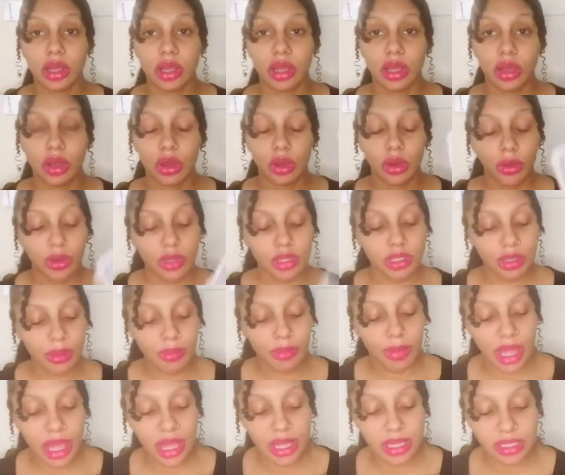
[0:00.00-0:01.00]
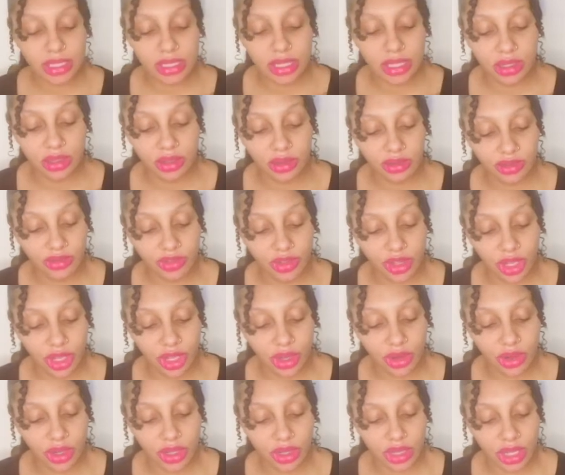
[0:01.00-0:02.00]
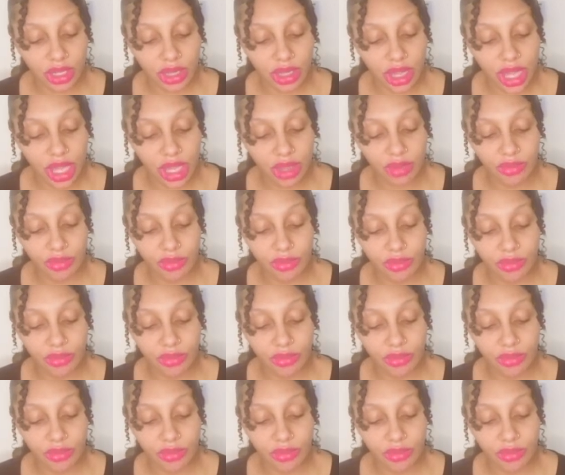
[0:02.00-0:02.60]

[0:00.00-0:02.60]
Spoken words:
who is a masculine figure in your life.